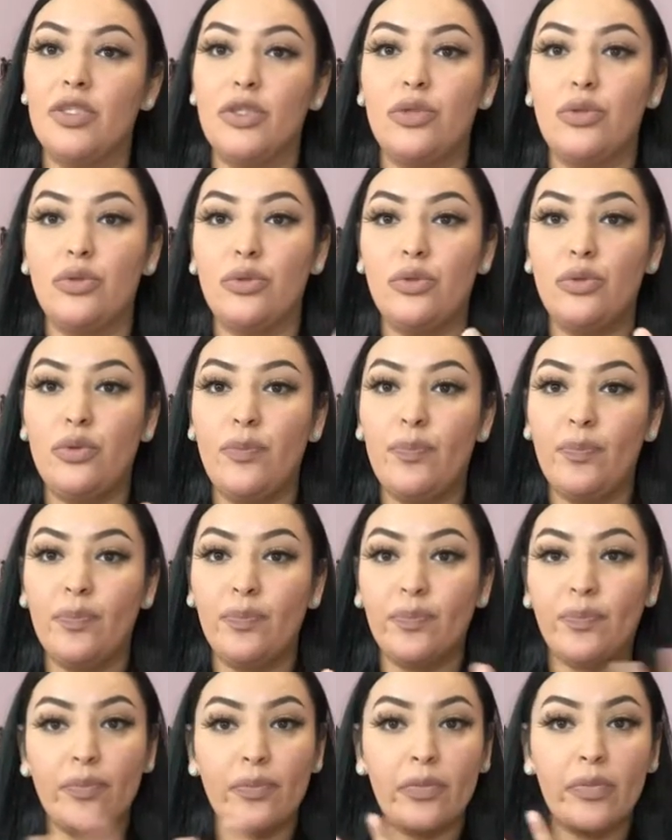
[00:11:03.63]
to
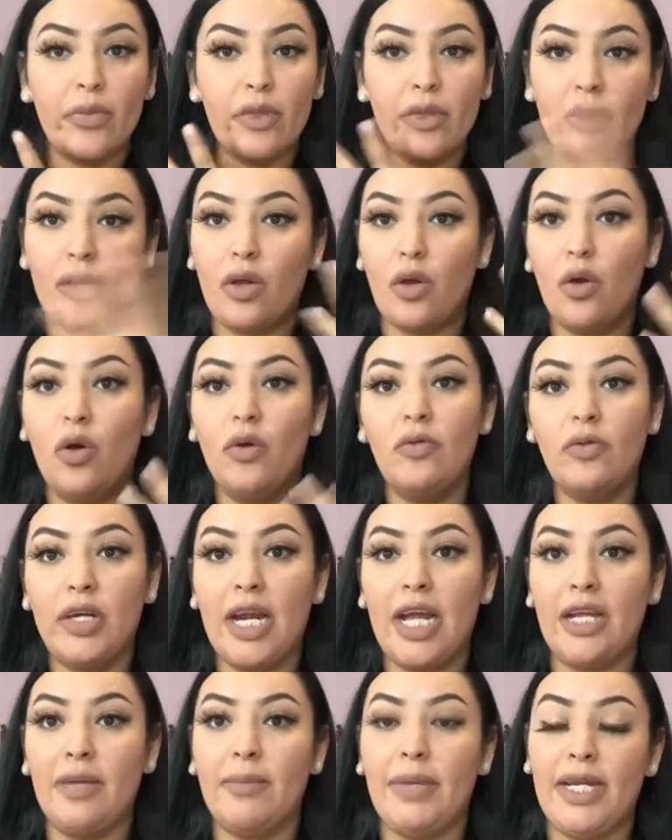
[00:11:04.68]

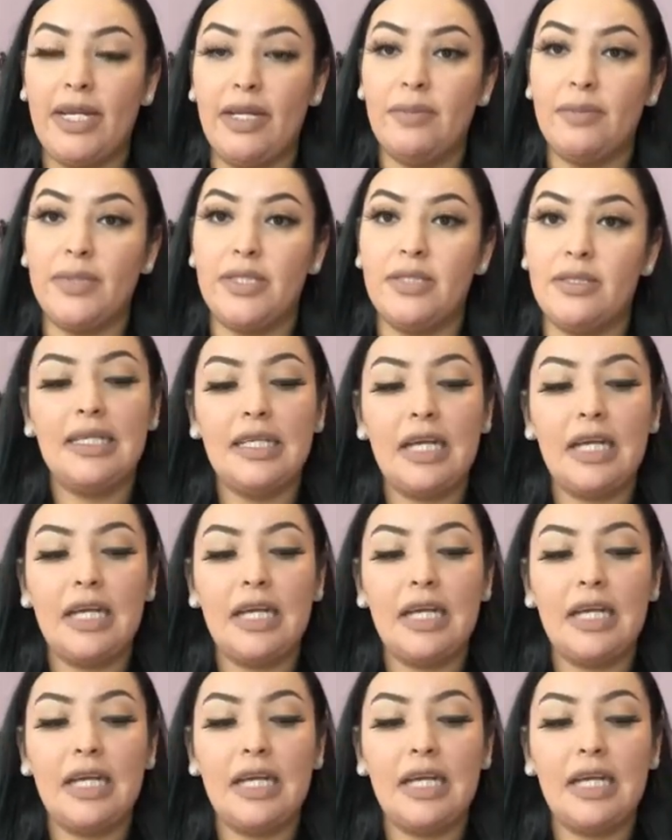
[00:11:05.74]
overline my lips.